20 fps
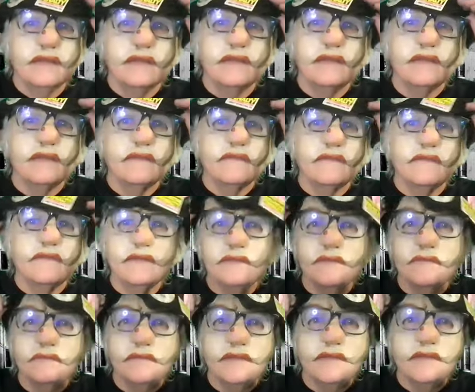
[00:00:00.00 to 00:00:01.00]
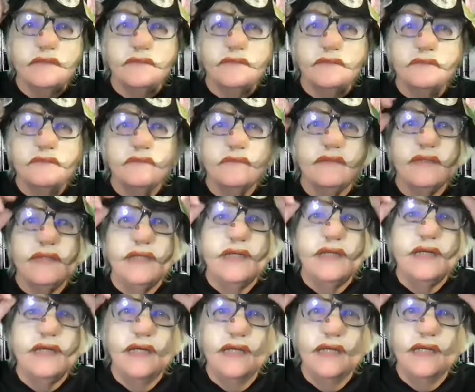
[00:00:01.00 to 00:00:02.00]
Coffee is my
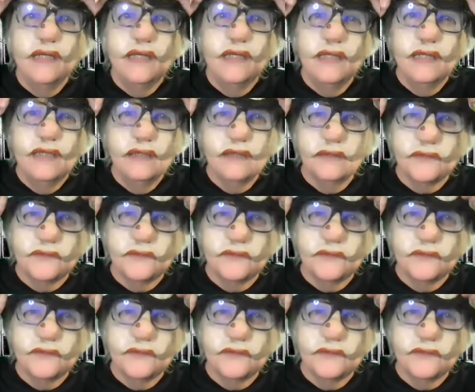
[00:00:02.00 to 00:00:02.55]
drug.